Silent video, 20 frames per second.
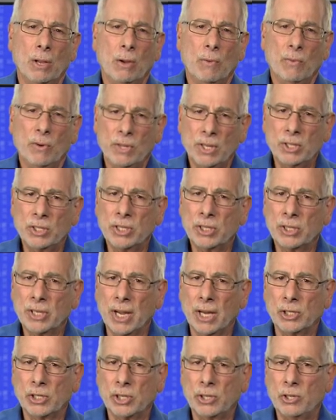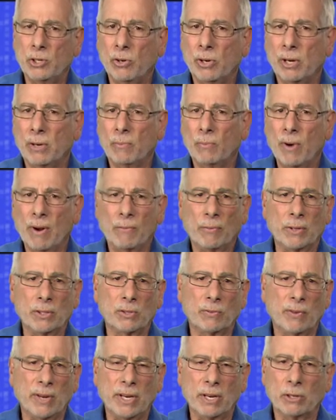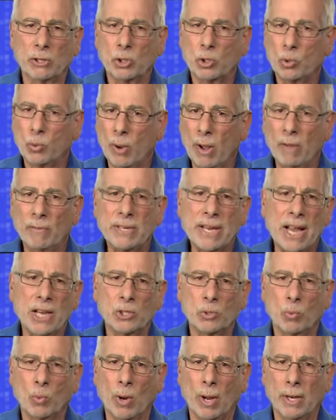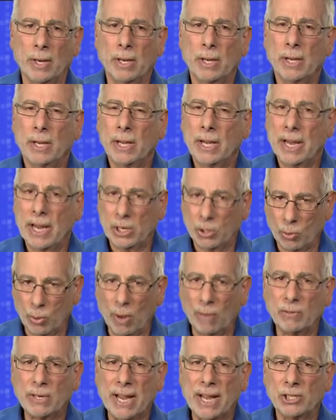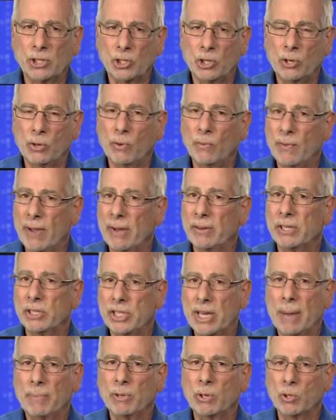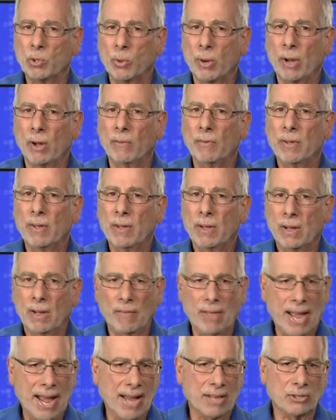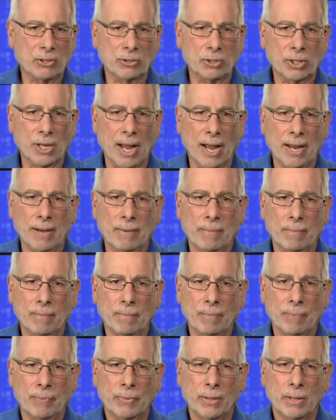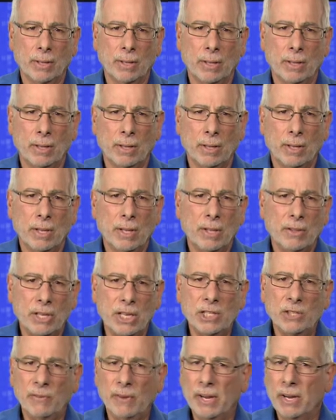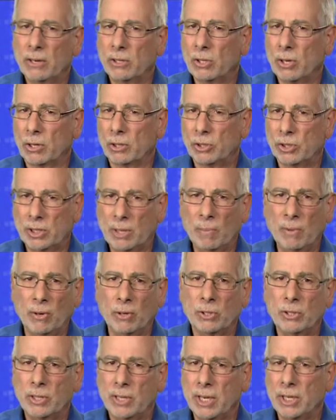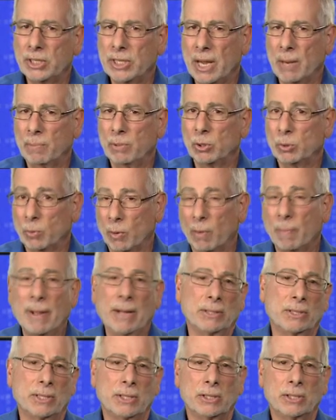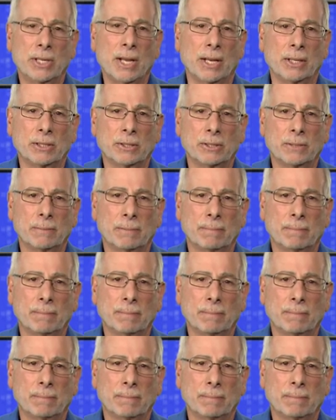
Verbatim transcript: For this discussion, you can reference figures 12-1 and 12-2 found in Chapter 12 of the Hazards Guide. These figures are similar to the examples we're about to discuss.